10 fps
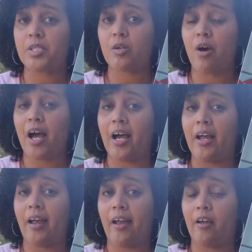So
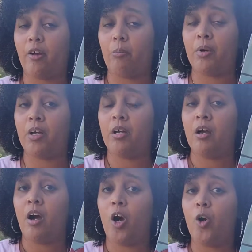I am
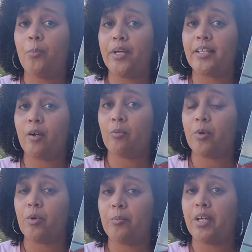hoping that we
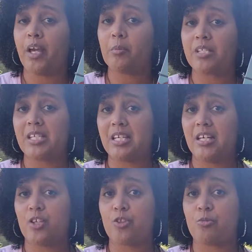will be able to
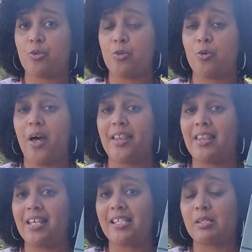get through
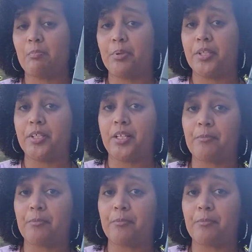this book